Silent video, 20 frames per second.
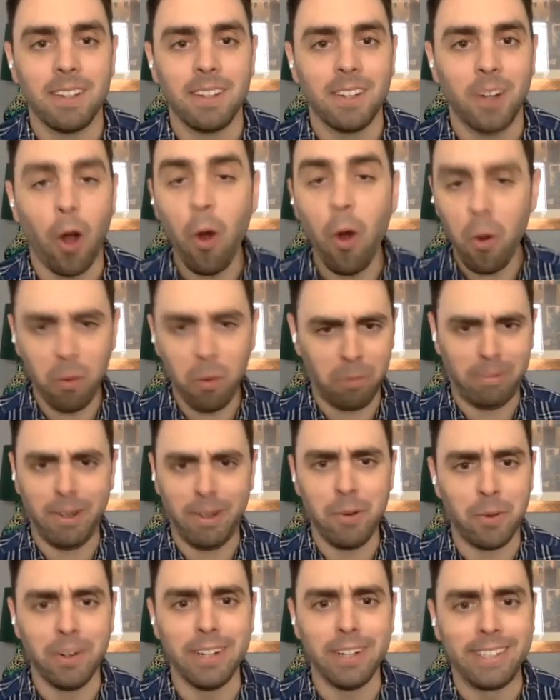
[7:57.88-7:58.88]
Oh, no
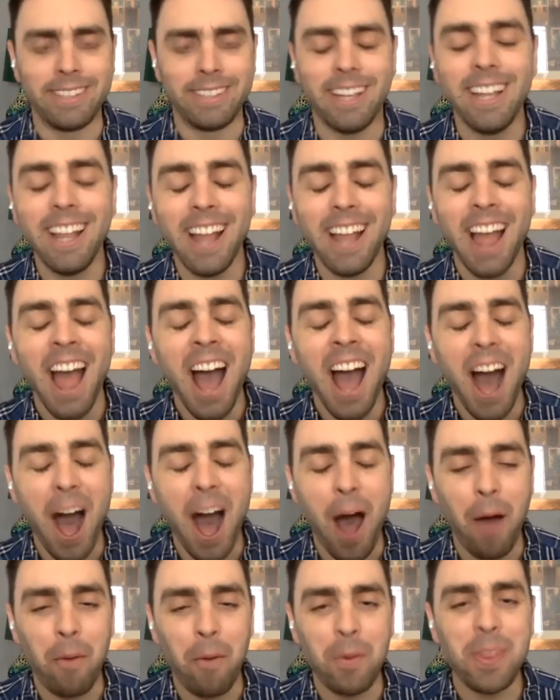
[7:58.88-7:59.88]
worries.
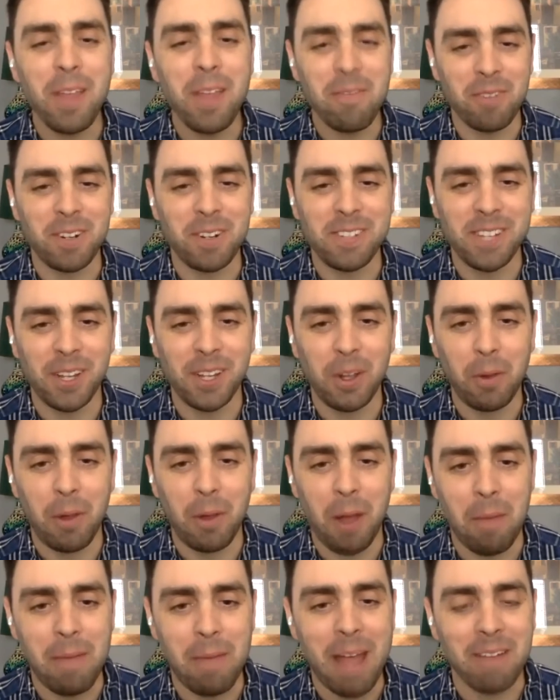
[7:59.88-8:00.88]
With that first single,
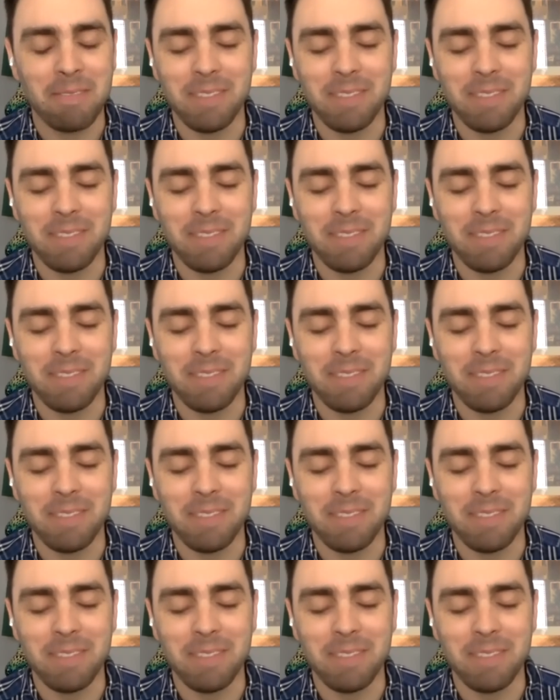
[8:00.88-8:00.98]
Back from the